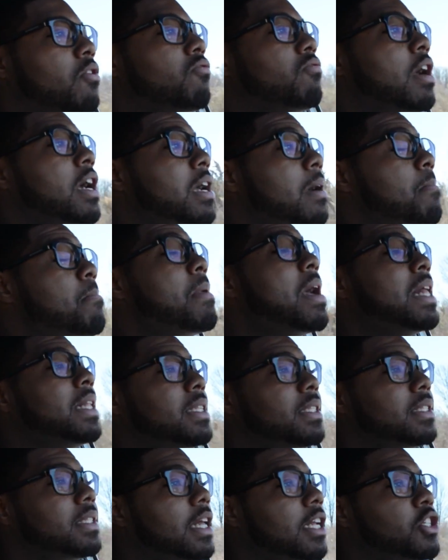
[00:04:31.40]

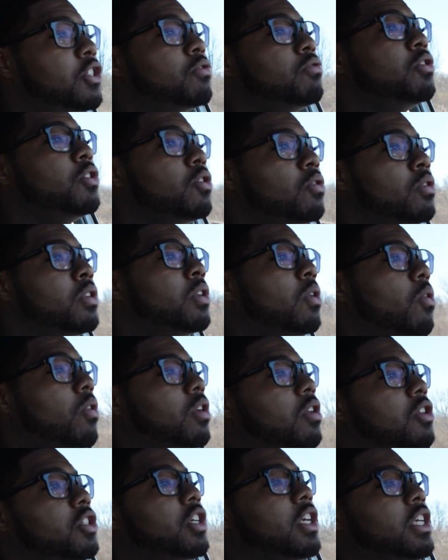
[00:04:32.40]
recommends that you do an
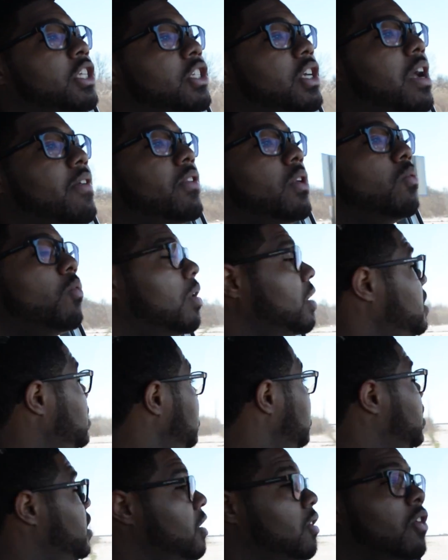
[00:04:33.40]
oil change every once
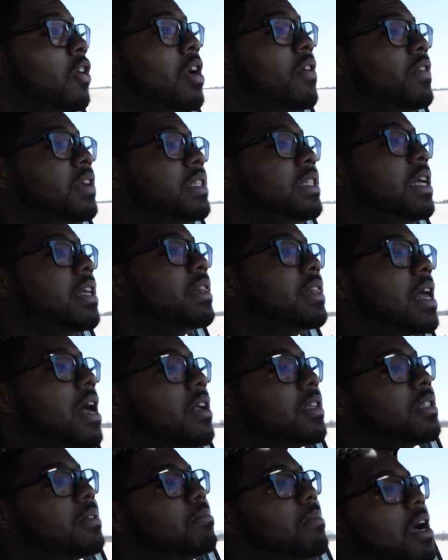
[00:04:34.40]
a year or every
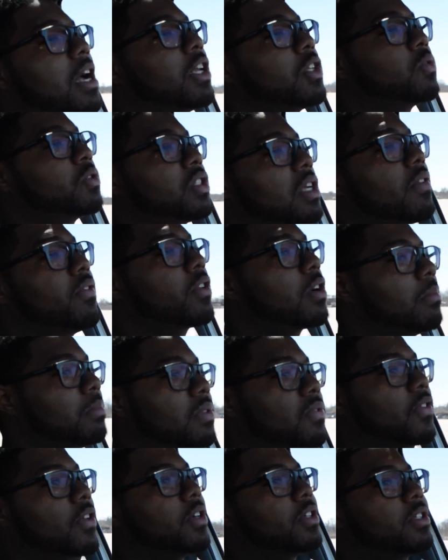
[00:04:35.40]
10,000 miles, whichever
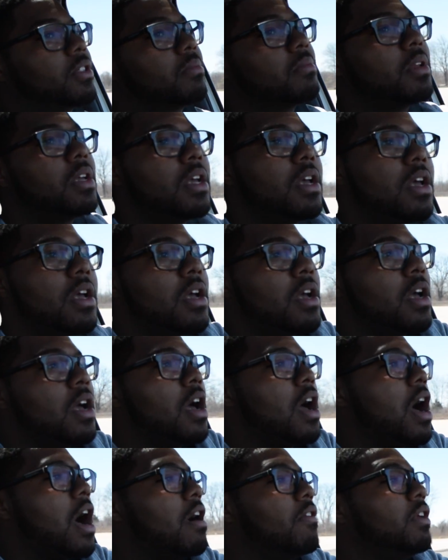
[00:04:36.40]
comes first.
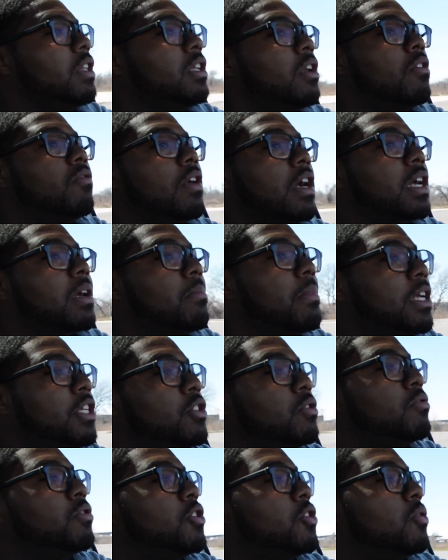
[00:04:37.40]
I really don't
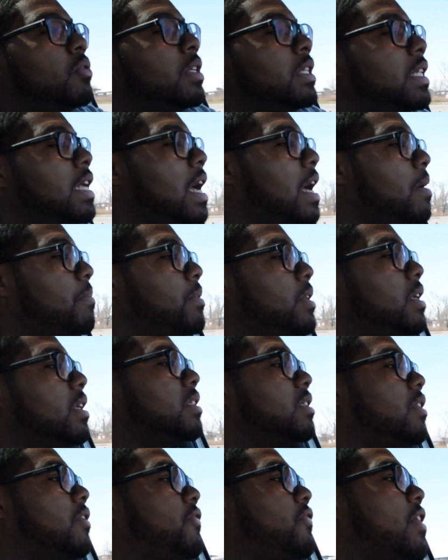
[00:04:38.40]
recommend you doing that
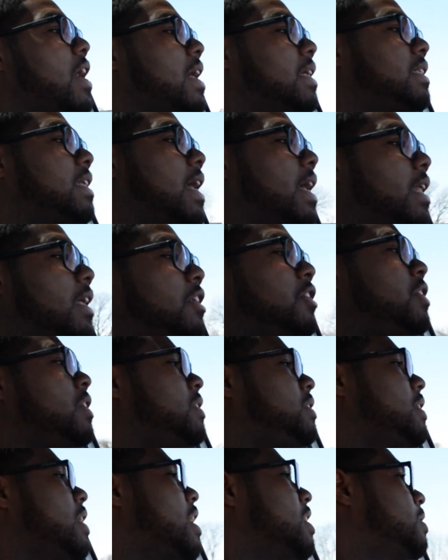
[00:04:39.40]
because of the fact that a
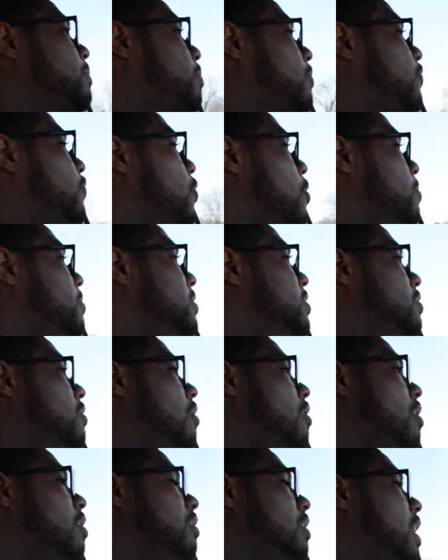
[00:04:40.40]
GTI is a performance
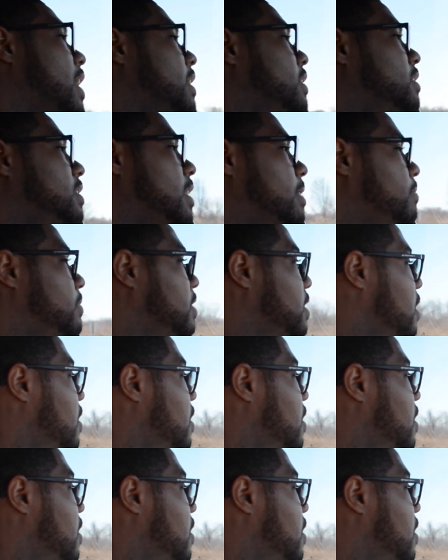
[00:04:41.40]
car, like same thing